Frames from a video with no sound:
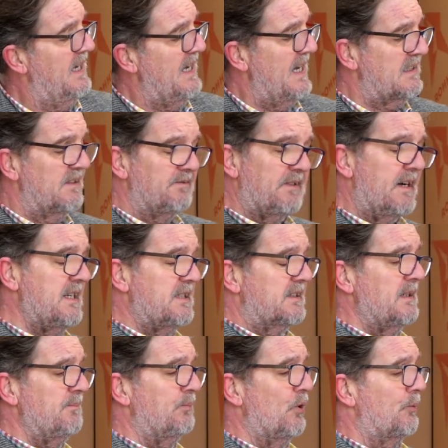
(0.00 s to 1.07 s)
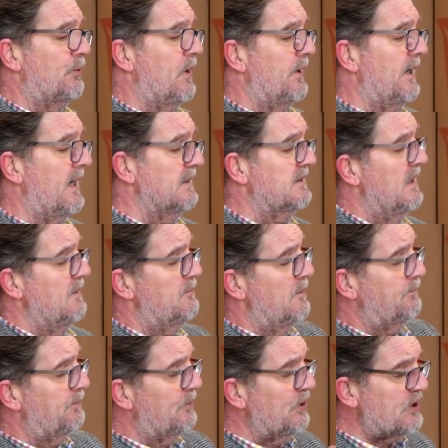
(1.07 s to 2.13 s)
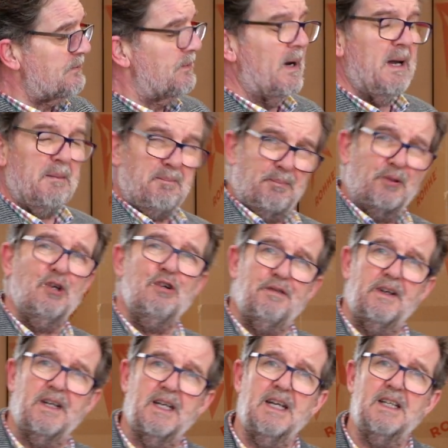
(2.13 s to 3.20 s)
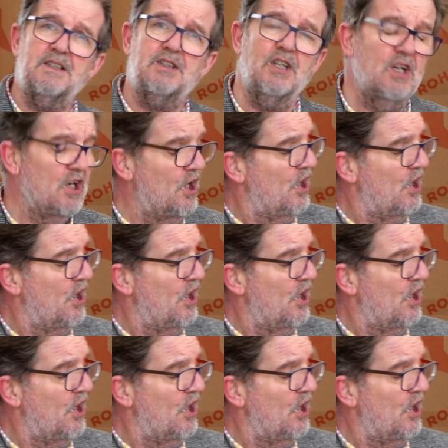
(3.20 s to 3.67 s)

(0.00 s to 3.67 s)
It's a very simple product, but just by improving it,